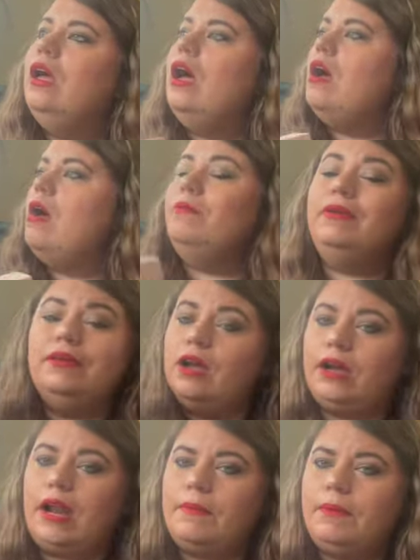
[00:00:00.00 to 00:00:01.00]
Not going
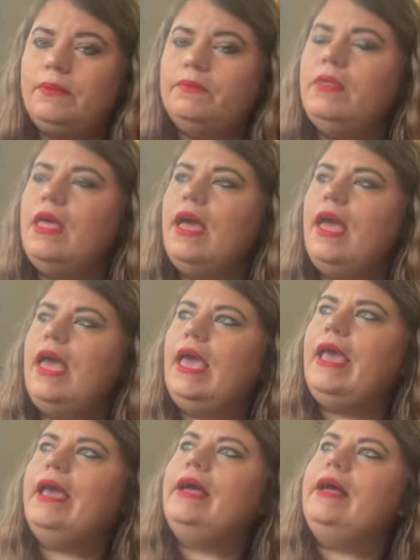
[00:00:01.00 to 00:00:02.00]
to happen.
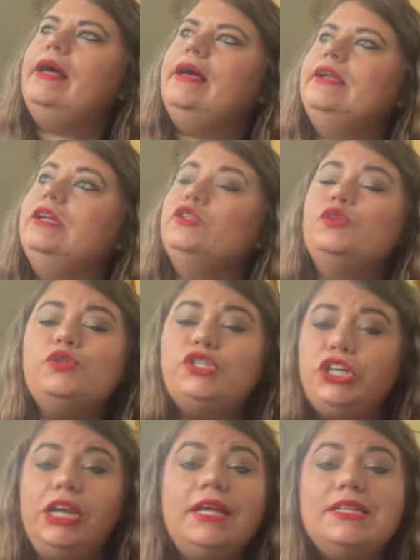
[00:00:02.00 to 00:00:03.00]
And so
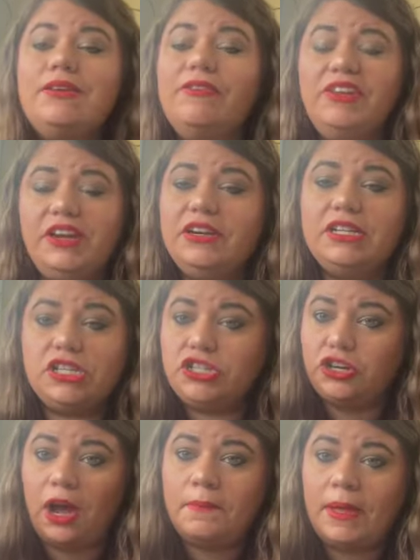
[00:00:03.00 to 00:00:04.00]
she is very
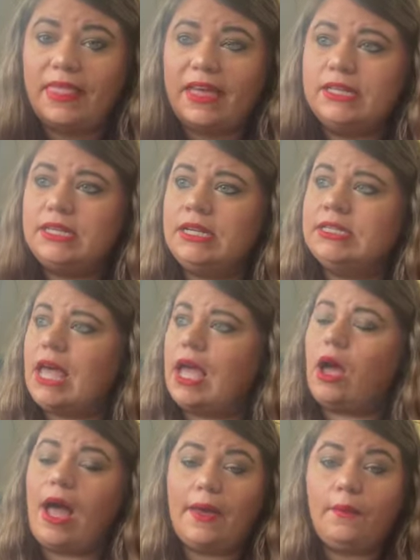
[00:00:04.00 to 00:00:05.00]
distraught by this and is like,
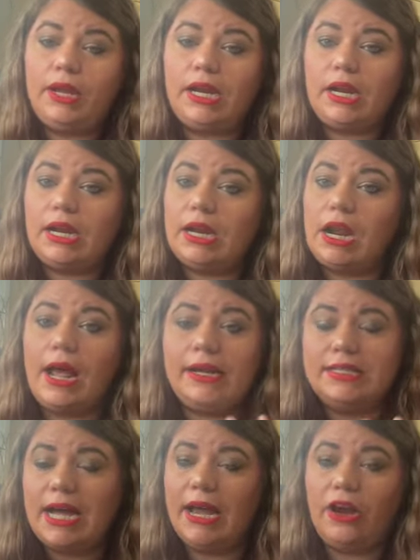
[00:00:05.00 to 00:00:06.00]
I waited an
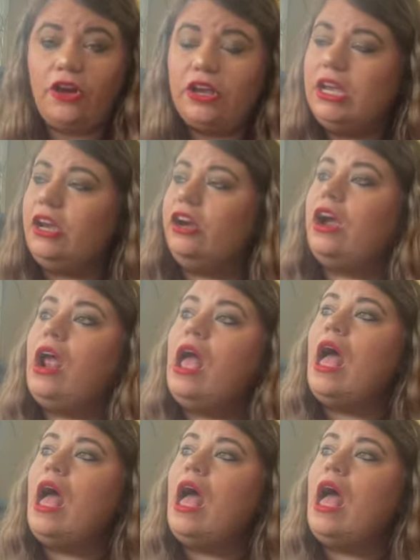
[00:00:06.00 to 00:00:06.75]
entire year.